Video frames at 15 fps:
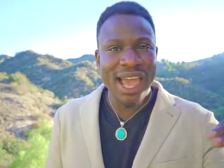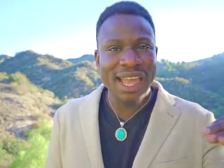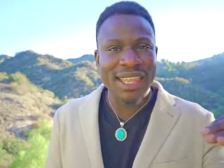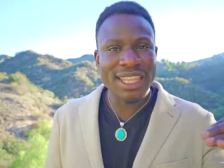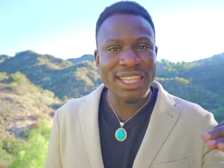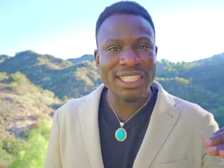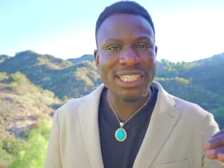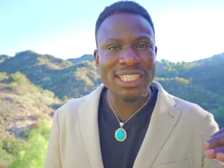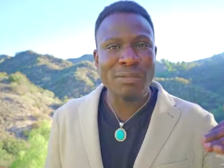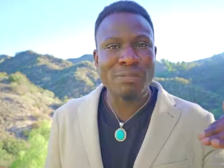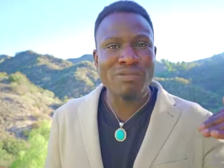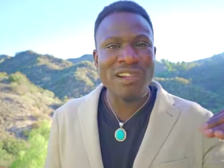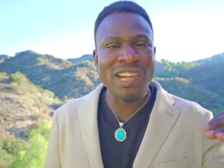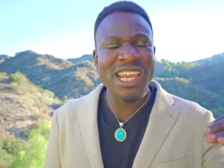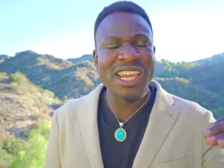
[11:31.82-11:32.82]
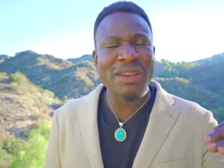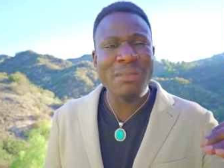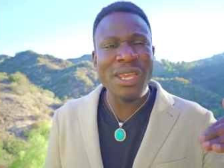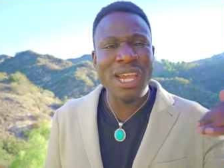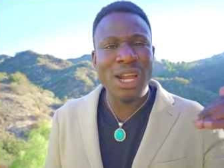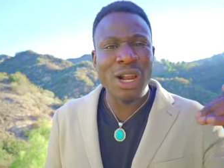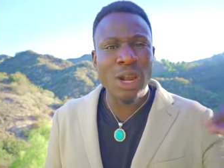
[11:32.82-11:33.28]
and this is bringing
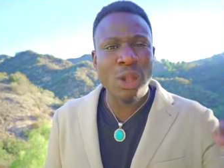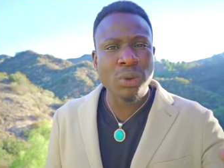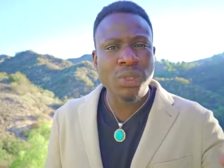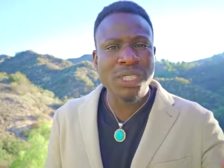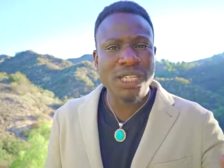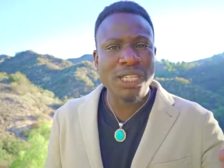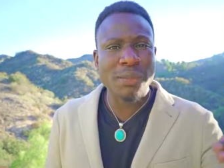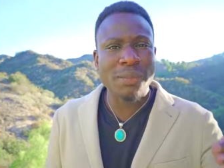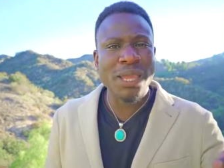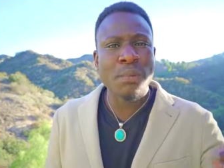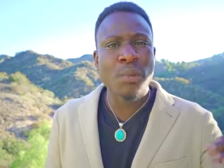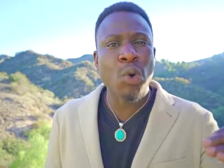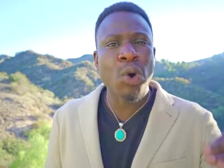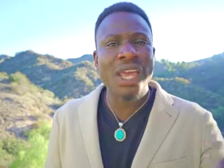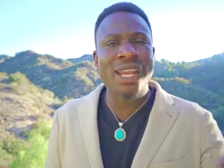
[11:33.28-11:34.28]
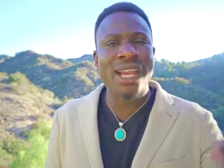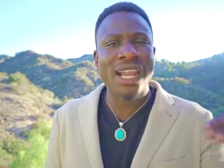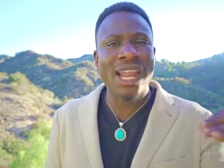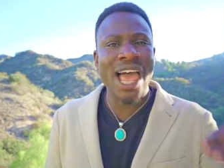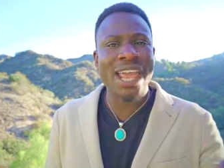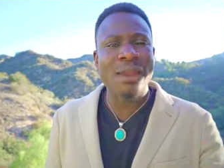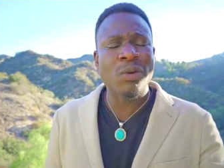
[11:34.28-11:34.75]
me closer to be more in
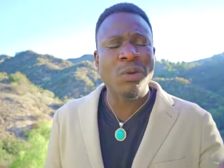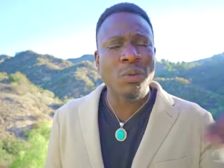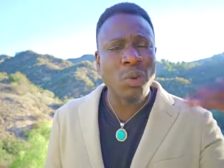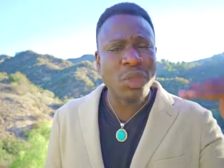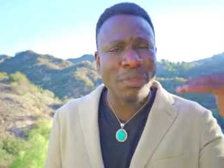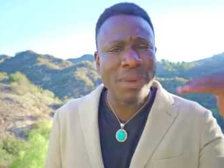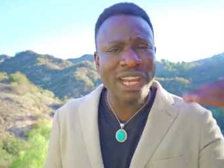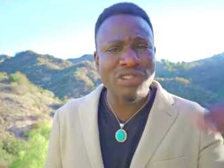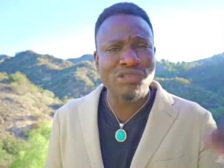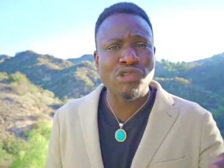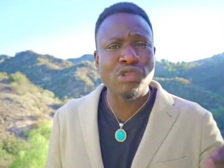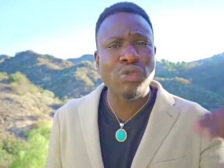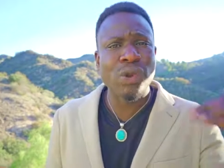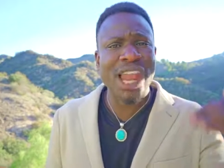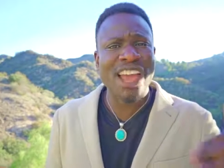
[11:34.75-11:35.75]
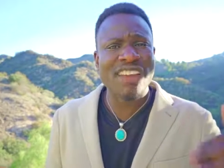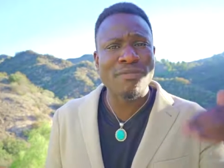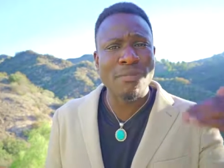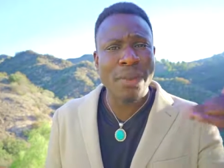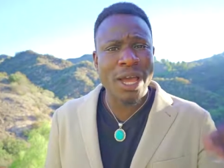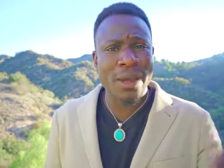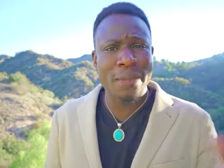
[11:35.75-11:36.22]
alignment with my true life
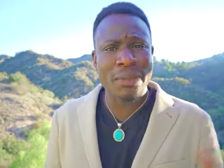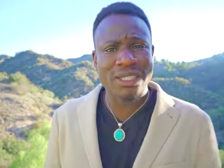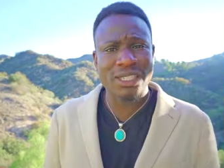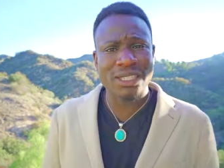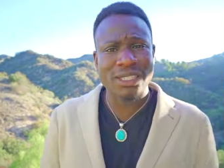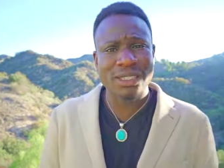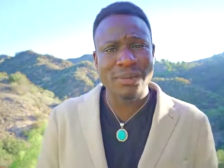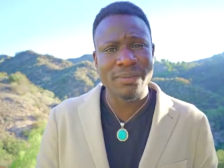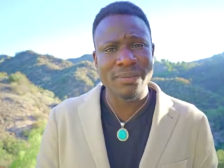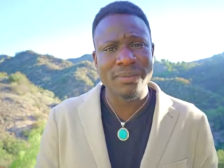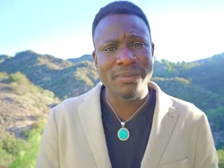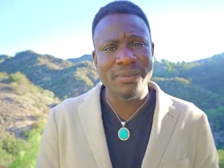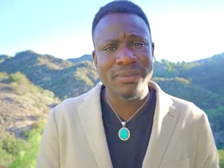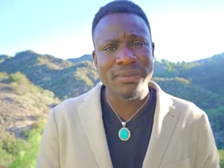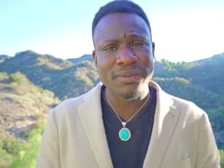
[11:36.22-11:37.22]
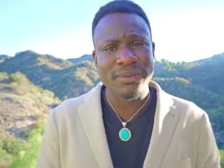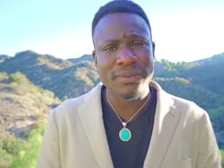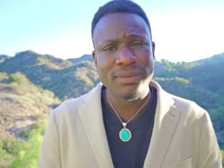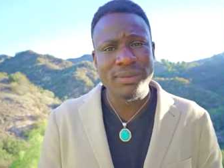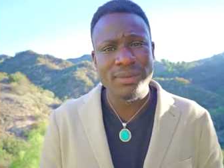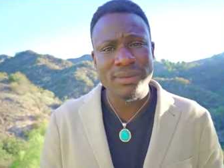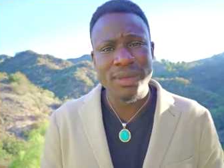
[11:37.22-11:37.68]
purpose.
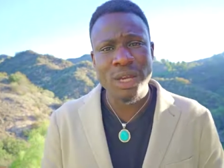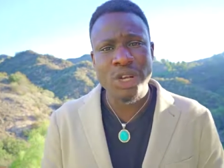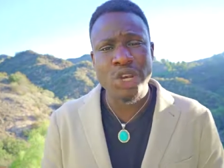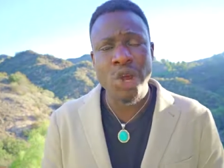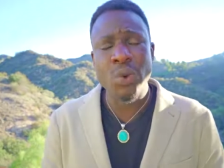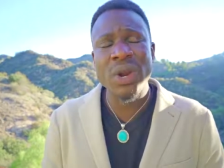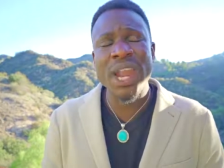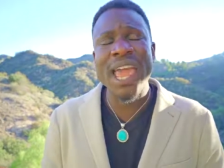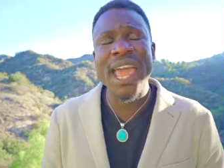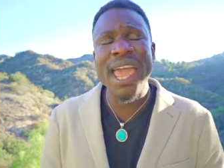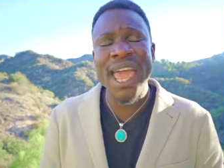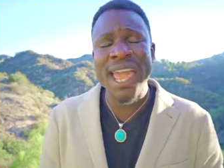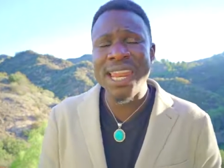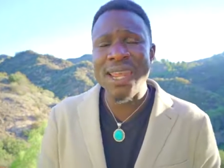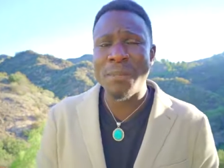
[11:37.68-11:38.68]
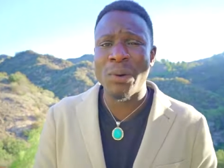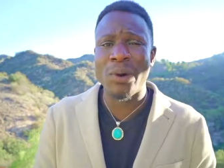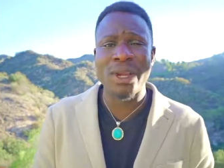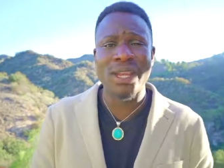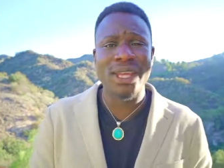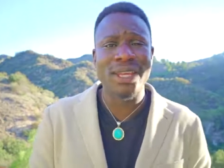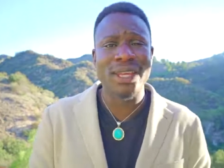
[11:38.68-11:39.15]
Don't let
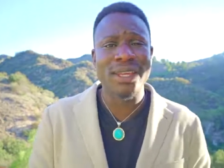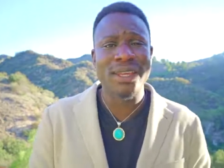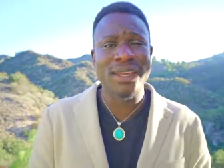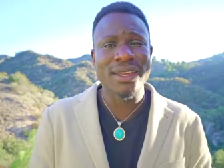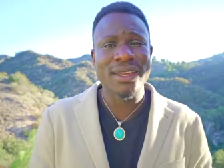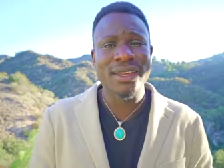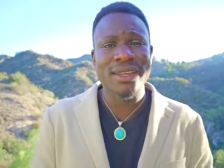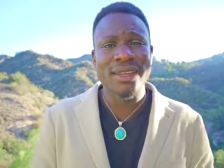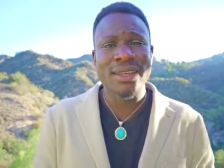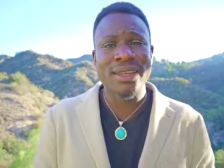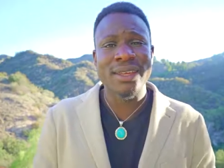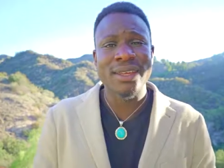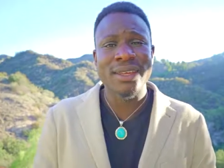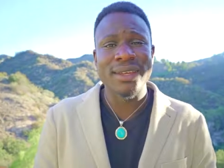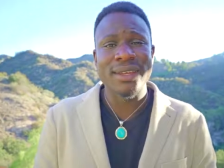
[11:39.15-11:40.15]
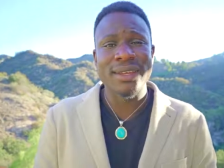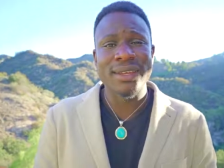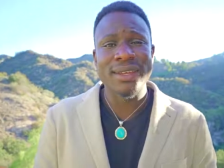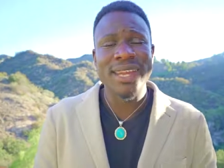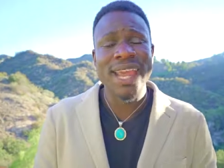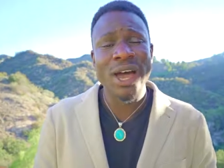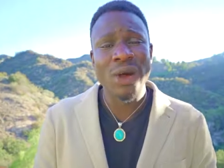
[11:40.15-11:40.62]
anybody
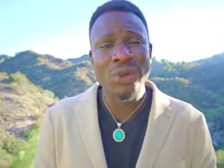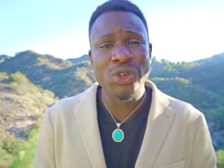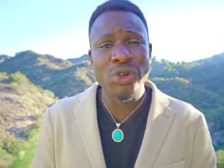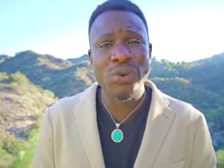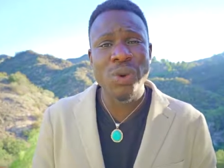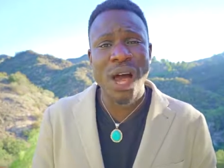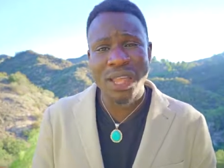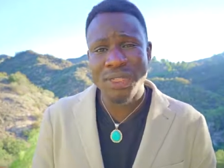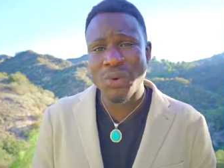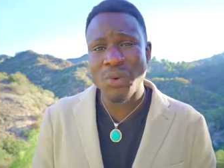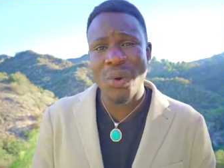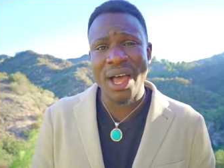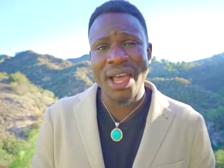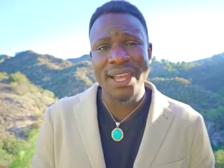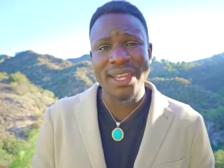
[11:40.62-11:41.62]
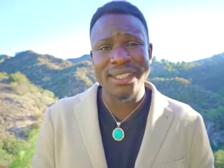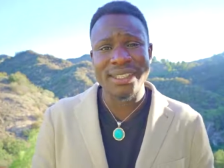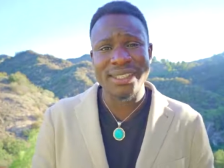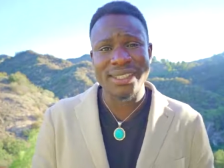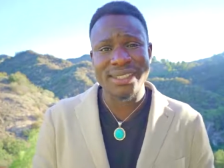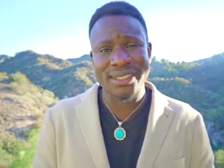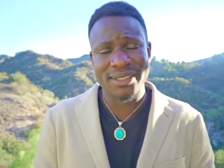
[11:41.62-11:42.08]
tell you
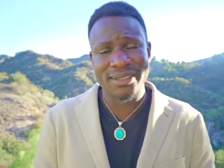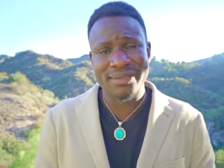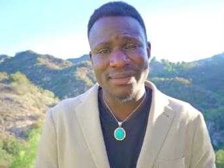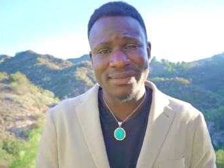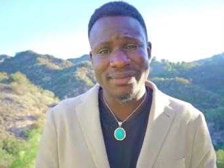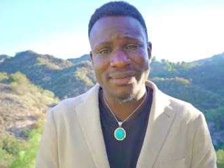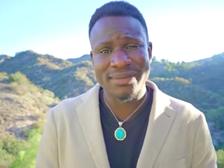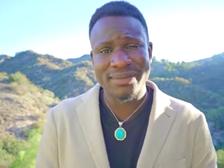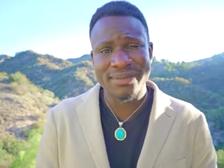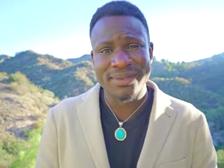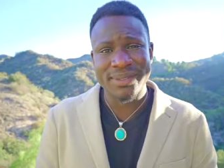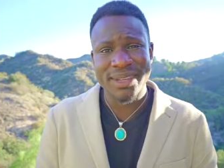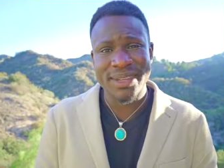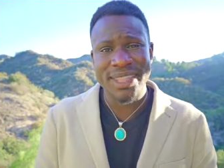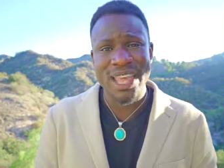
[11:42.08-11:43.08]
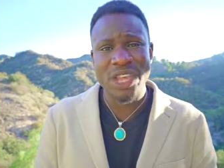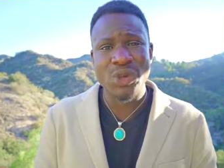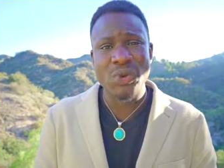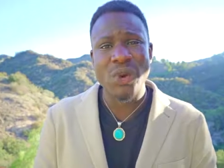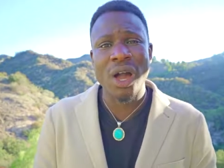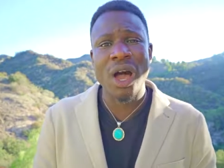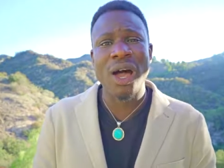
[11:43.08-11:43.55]
otherwise, that
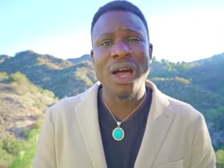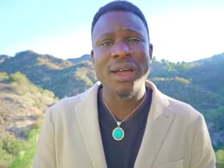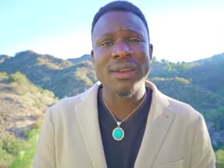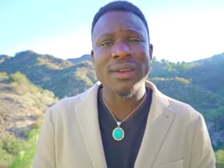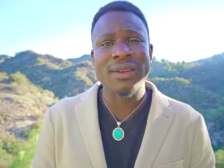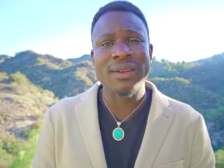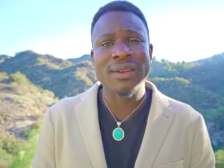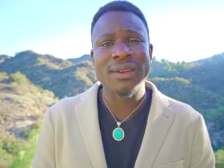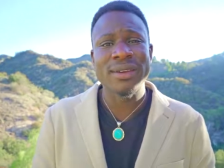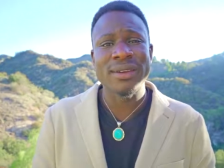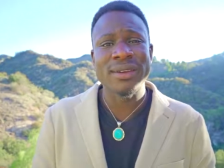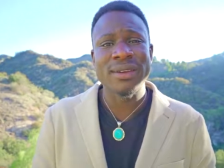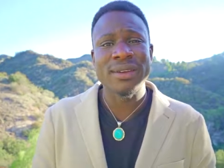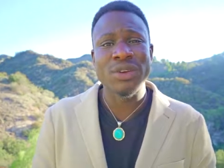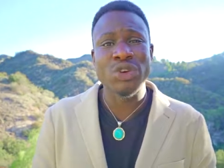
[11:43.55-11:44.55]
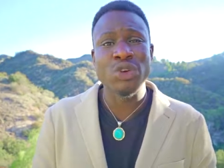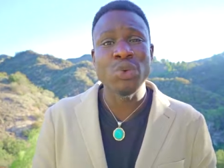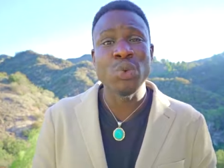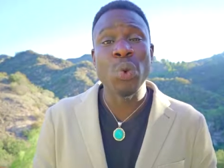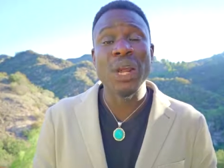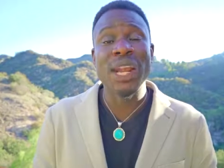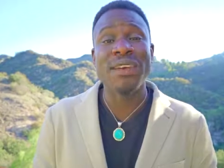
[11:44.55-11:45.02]
you can't do
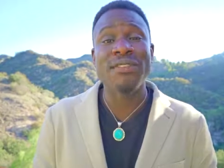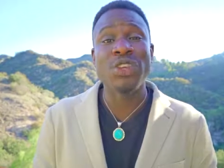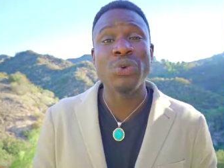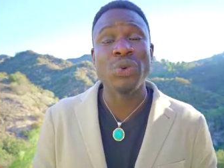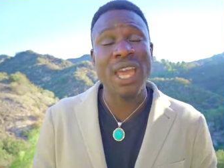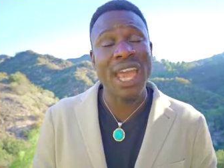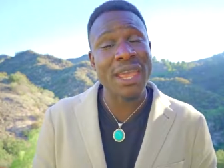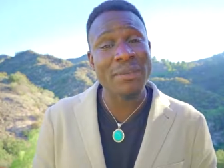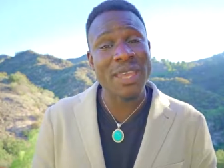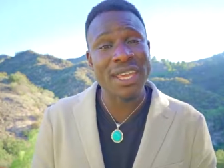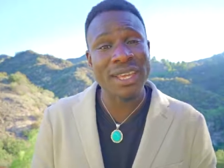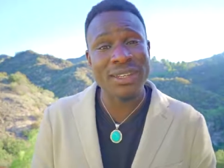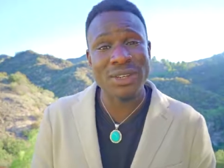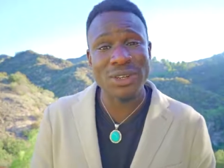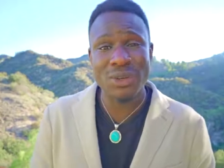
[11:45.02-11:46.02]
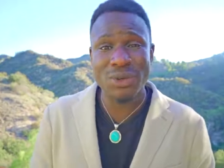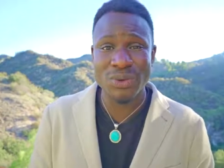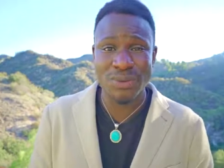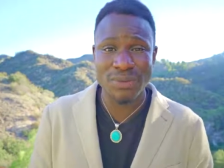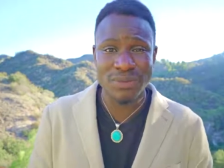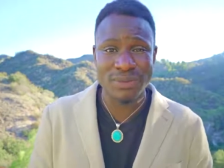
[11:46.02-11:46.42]
whatever you came here to do.